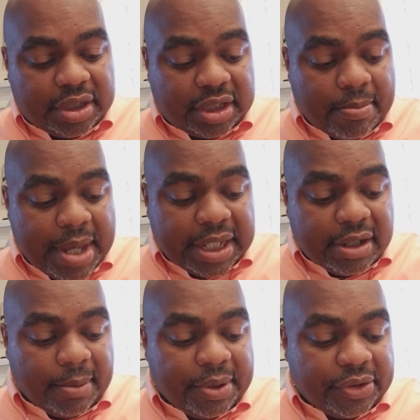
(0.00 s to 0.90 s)
to make
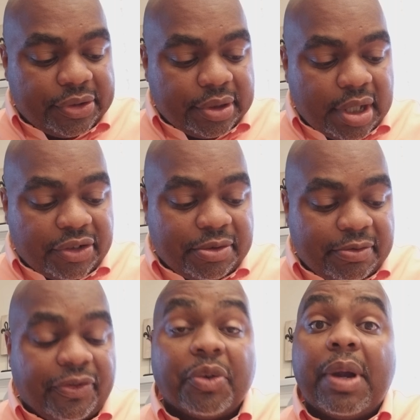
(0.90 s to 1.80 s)
numbers,
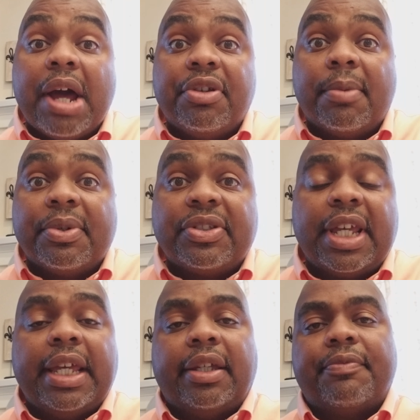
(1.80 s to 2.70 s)
for round number's sake.